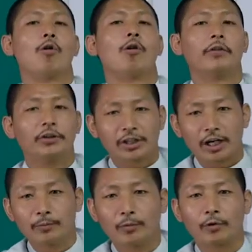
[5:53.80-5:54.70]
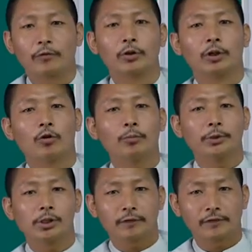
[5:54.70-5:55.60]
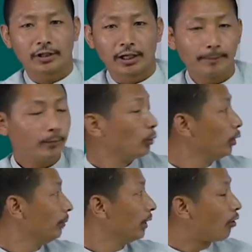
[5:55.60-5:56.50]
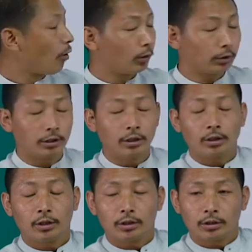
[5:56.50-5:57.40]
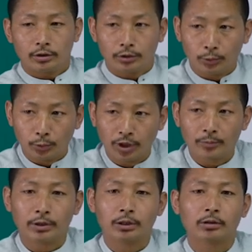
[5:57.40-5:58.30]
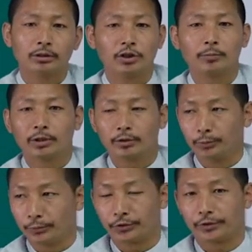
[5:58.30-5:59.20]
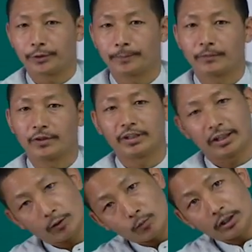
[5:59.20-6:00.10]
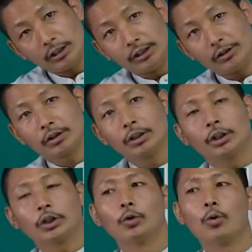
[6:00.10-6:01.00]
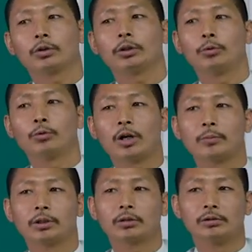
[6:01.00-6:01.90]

over time or for a long period of time will be called durable consumer goods. Second one is non-durable